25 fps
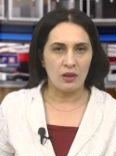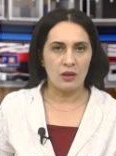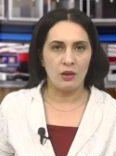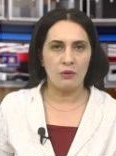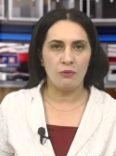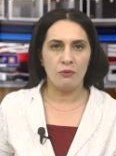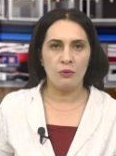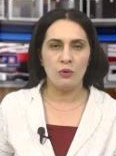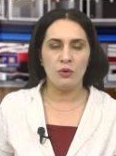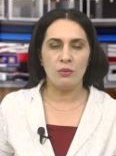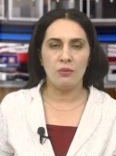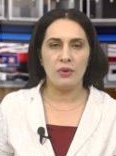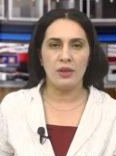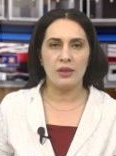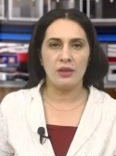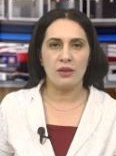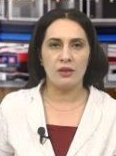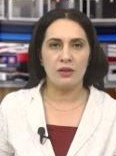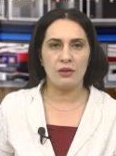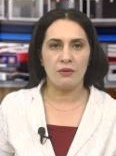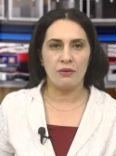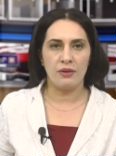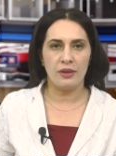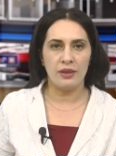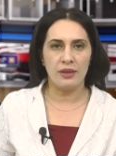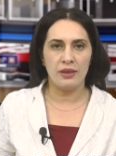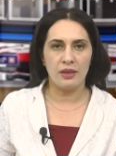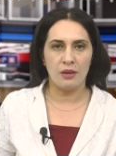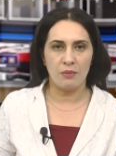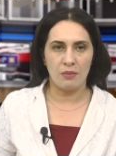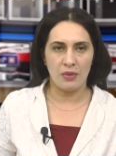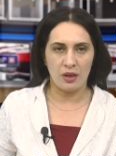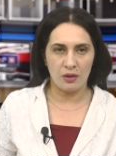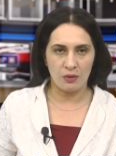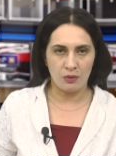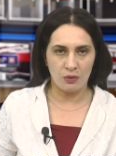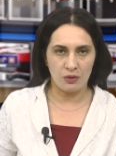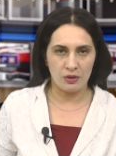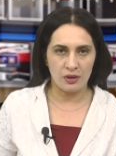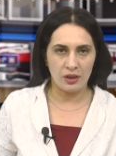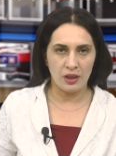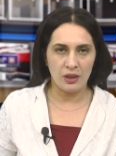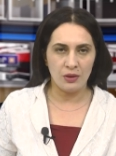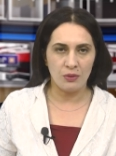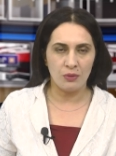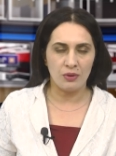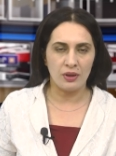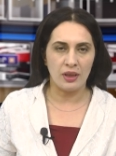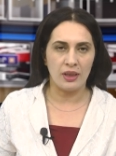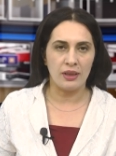The full message of Lydia
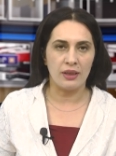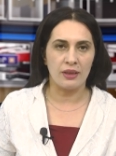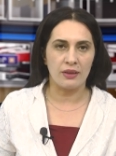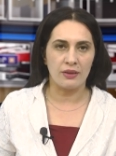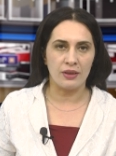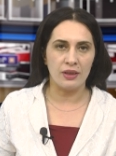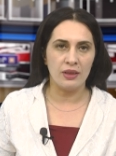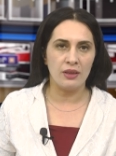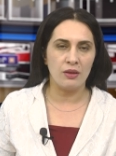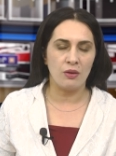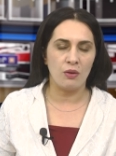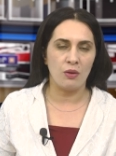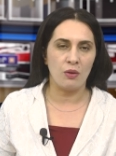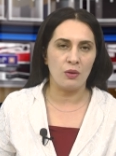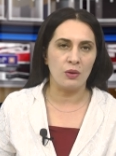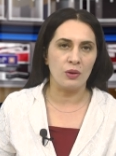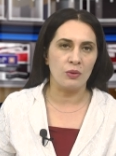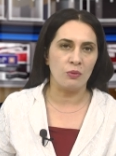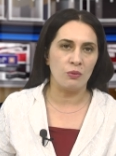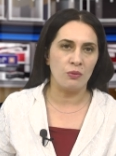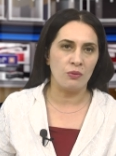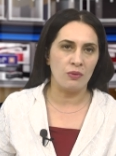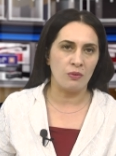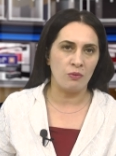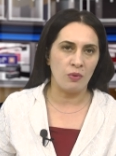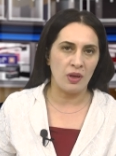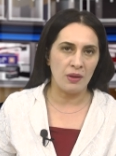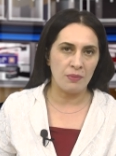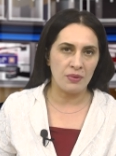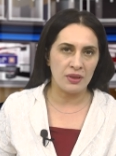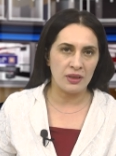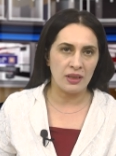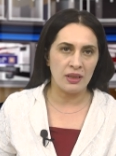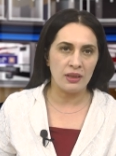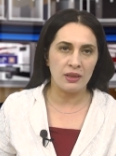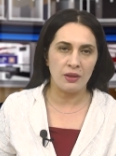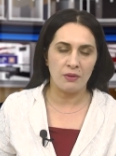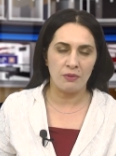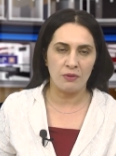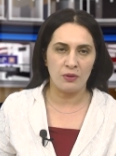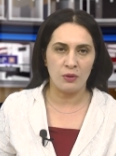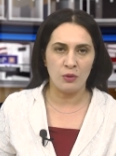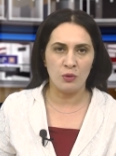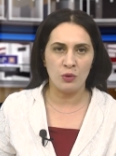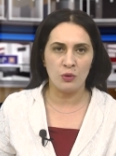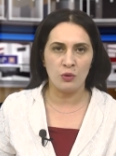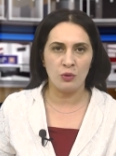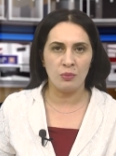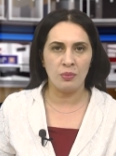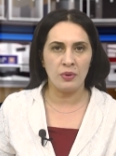Markosyan you can read on the website of
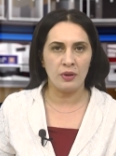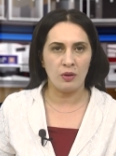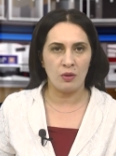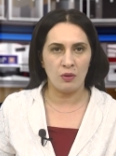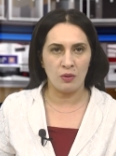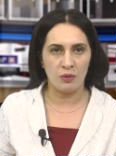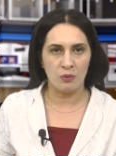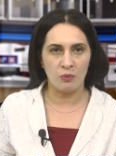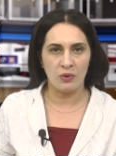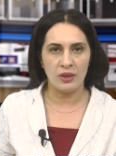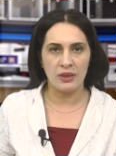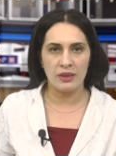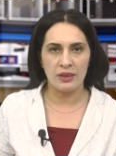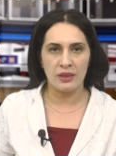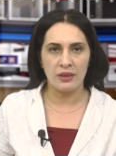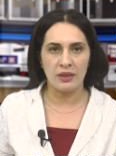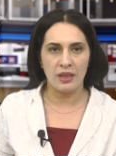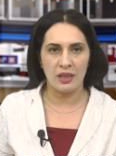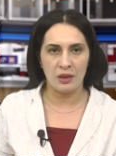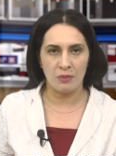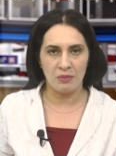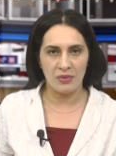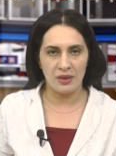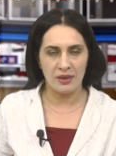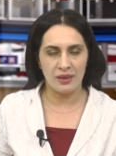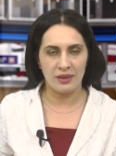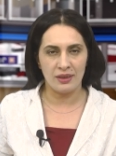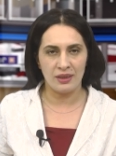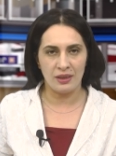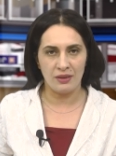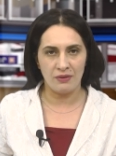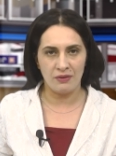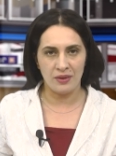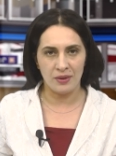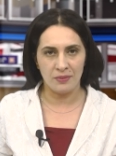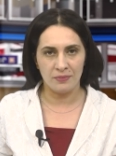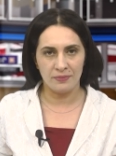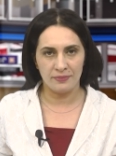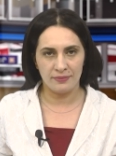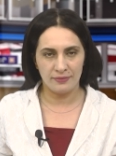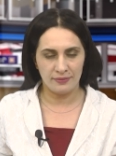YouTube on Western Armenian TV.